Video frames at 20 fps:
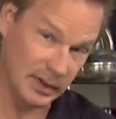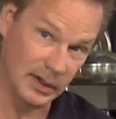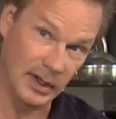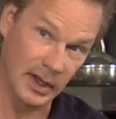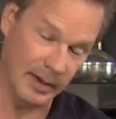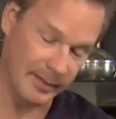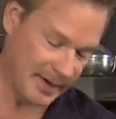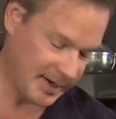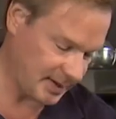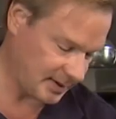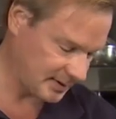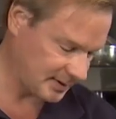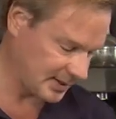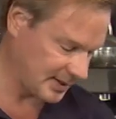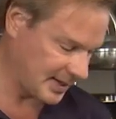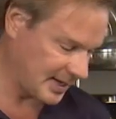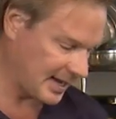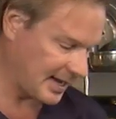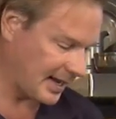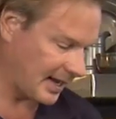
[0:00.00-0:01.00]
Yummy.
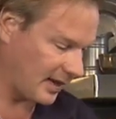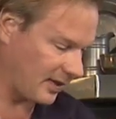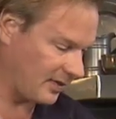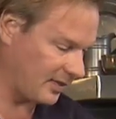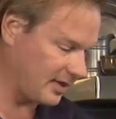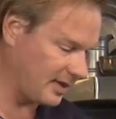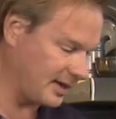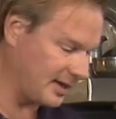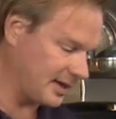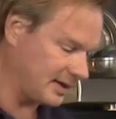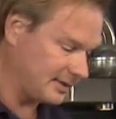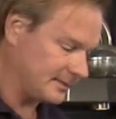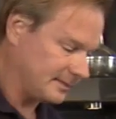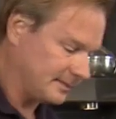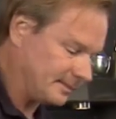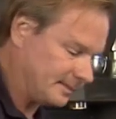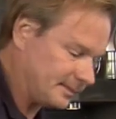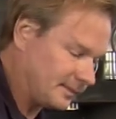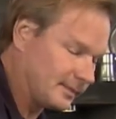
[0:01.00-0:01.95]
And then